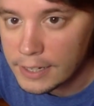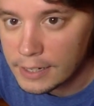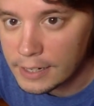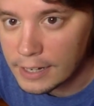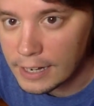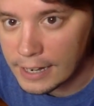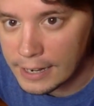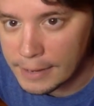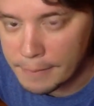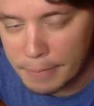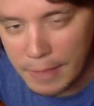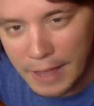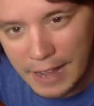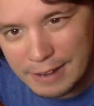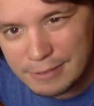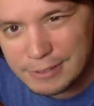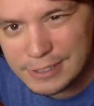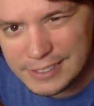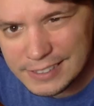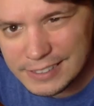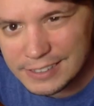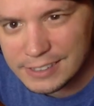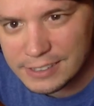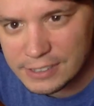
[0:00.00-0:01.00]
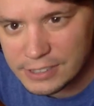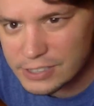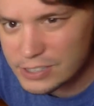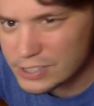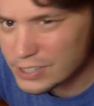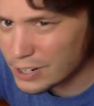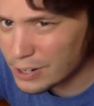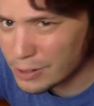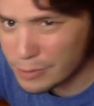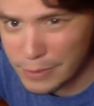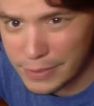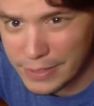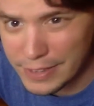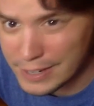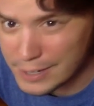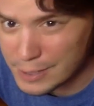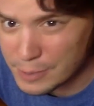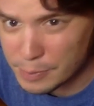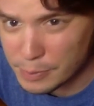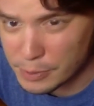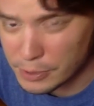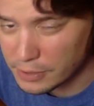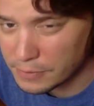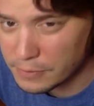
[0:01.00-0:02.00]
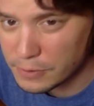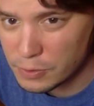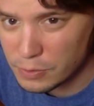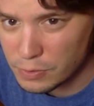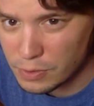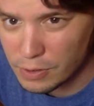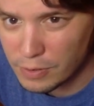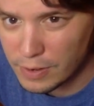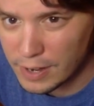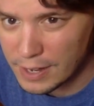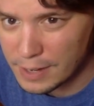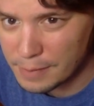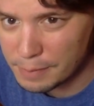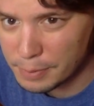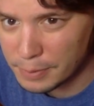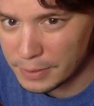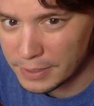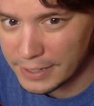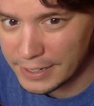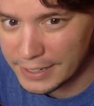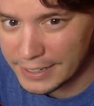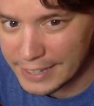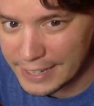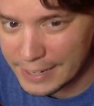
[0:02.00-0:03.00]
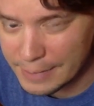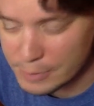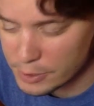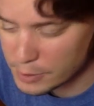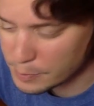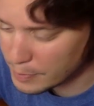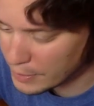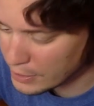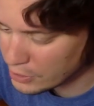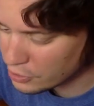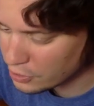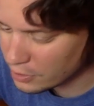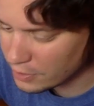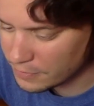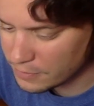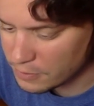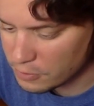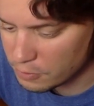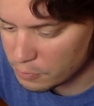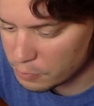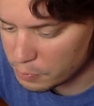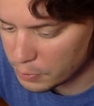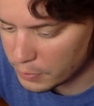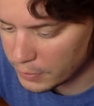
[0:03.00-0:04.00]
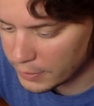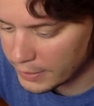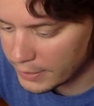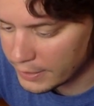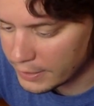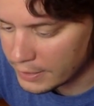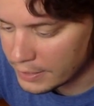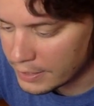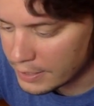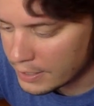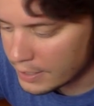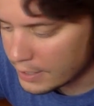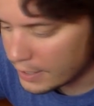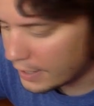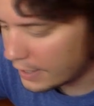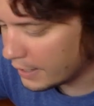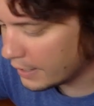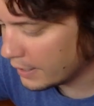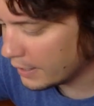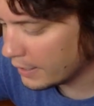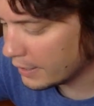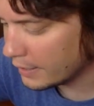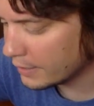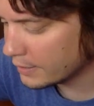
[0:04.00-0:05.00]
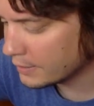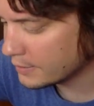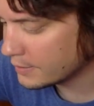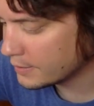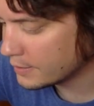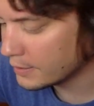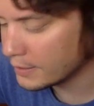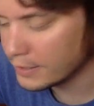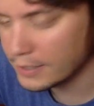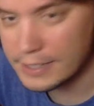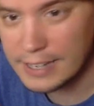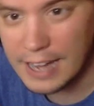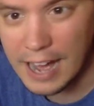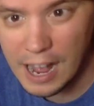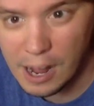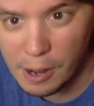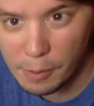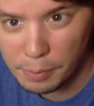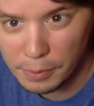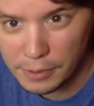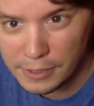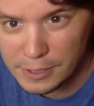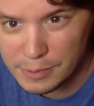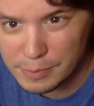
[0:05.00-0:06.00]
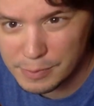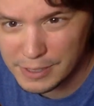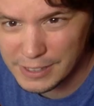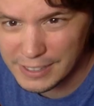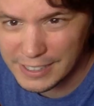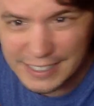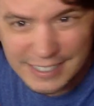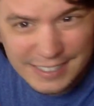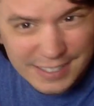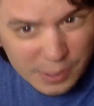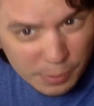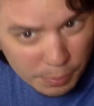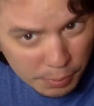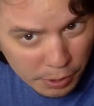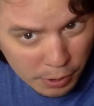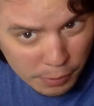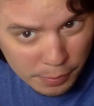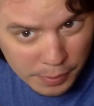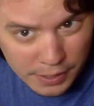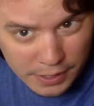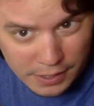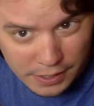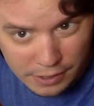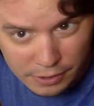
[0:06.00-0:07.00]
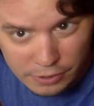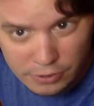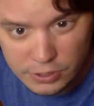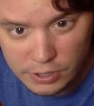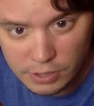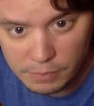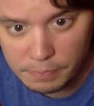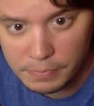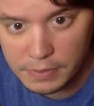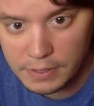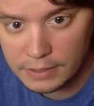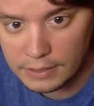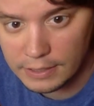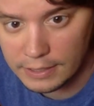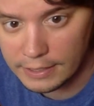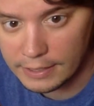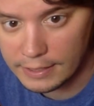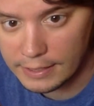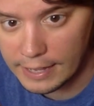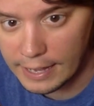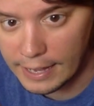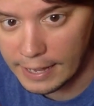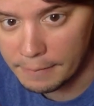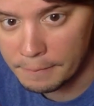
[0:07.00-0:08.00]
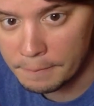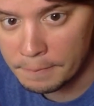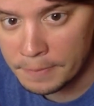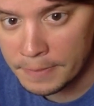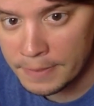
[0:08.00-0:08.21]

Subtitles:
I would say just start with expert if you know how to play games, especially if you've played a city tile placement like Suburbia or something like that.